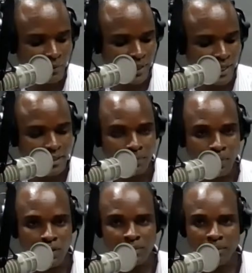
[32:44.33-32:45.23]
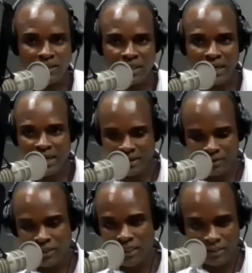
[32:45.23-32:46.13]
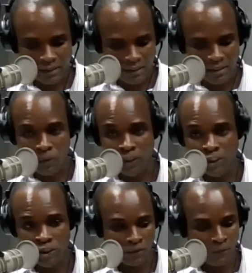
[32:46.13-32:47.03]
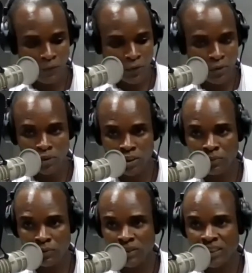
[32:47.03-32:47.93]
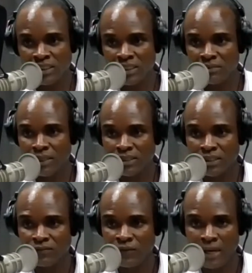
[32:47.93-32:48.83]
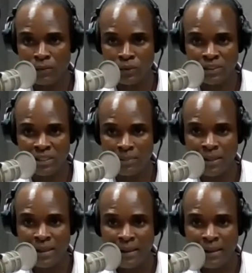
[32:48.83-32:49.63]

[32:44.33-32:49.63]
We'll get the point, but I understand there's a question for you. Someone sent in a message via WhatsApp.